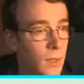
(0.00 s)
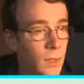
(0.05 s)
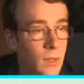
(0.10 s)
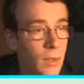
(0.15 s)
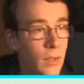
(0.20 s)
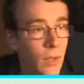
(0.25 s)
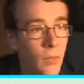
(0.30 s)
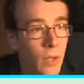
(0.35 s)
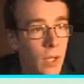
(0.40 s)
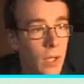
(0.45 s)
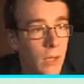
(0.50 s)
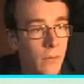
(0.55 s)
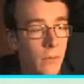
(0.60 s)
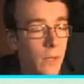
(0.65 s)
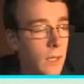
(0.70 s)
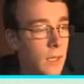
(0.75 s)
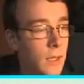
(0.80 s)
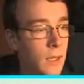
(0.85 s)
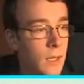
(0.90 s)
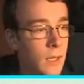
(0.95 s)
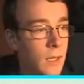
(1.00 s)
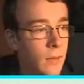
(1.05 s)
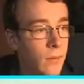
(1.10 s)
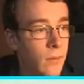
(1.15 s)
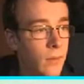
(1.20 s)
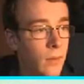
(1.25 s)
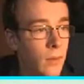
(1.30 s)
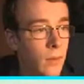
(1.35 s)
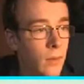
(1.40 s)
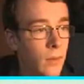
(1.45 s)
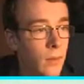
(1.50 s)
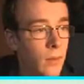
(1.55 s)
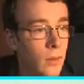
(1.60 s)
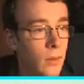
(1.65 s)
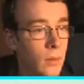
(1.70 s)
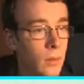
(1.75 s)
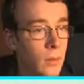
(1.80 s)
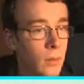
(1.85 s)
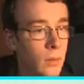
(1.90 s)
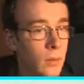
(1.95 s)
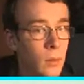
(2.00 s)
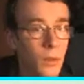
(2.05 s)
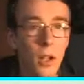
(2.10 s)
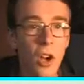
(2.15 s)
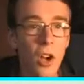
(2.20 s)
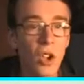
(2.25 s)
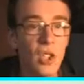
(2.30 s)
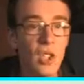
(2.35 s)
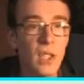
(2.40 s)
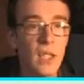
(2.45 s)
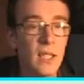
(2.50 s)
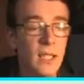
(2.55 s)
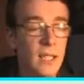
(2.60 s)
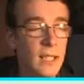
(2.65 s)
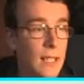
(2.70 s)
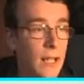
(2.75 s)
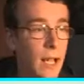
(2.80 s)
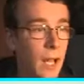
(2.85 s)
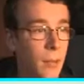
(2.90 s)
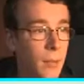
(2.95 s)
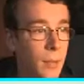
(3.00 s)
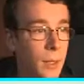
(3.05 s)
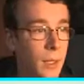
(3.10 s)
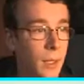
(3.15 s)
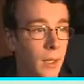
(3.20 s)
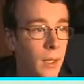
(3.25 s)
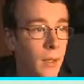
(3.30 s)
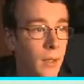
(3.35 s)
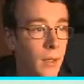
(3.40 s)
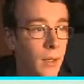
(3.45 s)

It's not very effective. God damn it.